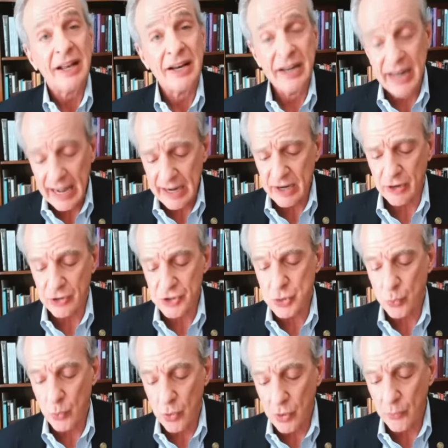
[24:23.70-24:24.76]
Nails
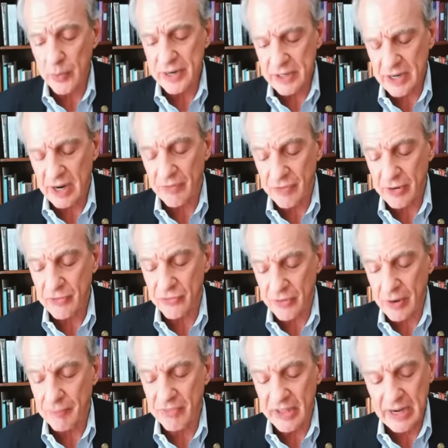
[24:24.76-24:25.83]
were recovered
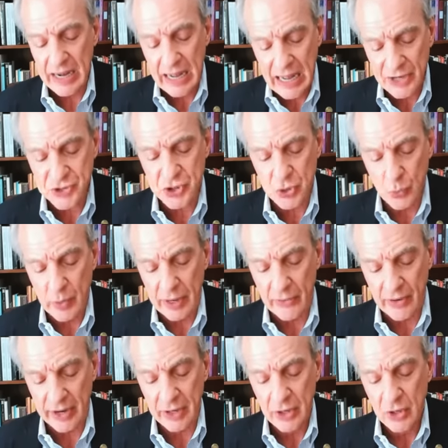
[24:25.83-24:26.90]
from the
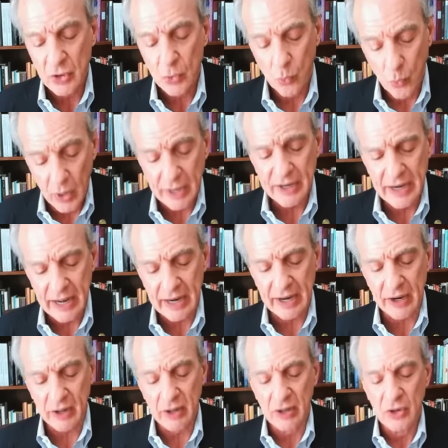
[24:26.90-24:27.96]
ossuary. One
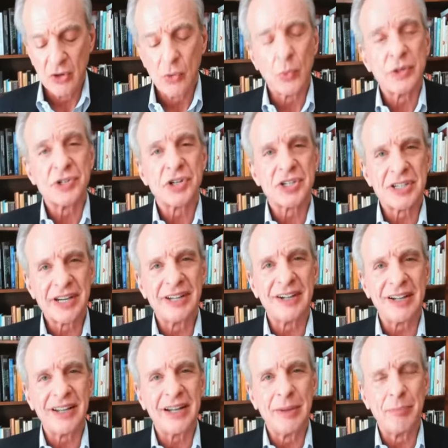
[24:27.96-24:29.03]
nail was
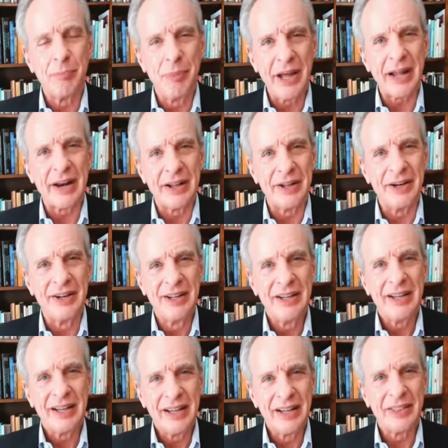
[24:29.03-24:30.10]
still embedded
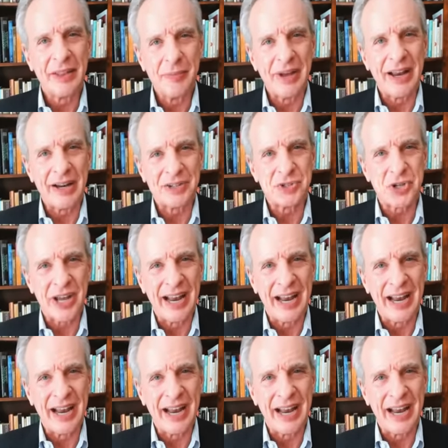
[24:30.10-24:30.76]
in the man's